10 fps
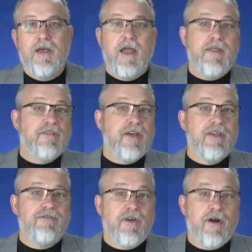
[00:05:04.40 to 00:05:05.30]
And that's how
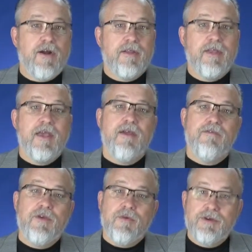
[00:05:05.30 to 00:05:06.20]
you start,
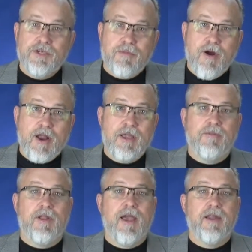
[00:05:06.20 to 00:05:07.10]
if you want your marketing
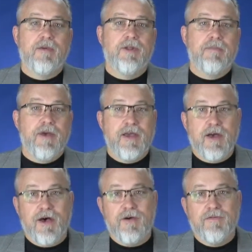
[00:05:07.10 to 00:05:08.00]
plan to really pay
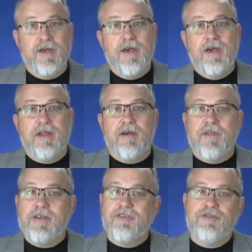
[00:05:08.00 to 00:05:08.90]
off. Now, if
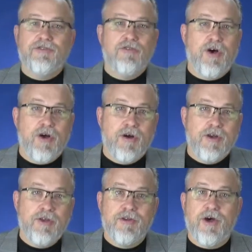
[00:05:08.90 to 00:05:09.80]
that's just too
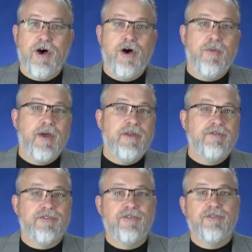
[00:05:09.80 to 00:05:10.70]
hard, you can
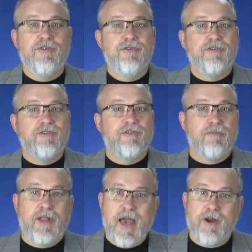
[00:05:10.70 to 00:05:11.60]
always just use the
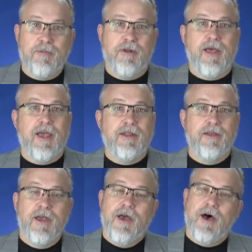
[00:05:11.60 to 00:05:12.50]
splatter plan
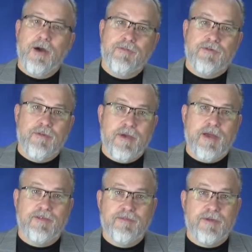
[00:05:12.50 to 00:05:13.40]
and hope for the
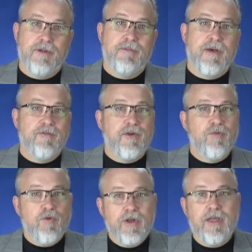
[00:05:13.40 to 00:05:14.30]
best. But my
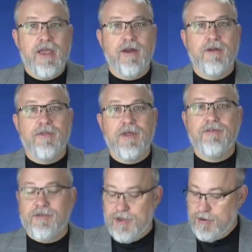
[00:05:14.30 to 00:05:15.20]
friend Woody here
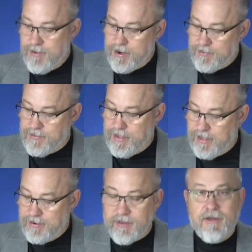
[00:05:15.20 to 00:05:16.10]
thinks that you're better than
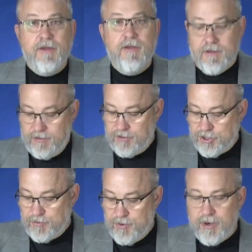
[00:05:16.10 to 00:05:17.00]
that.
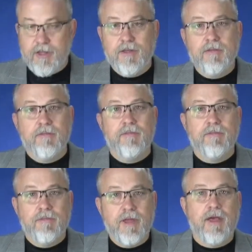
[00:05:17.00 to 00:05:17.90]
Don't you, Woody?
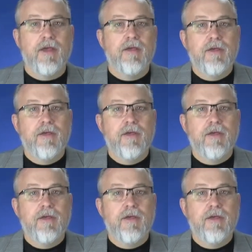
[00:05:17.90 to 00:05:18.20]
Yeah.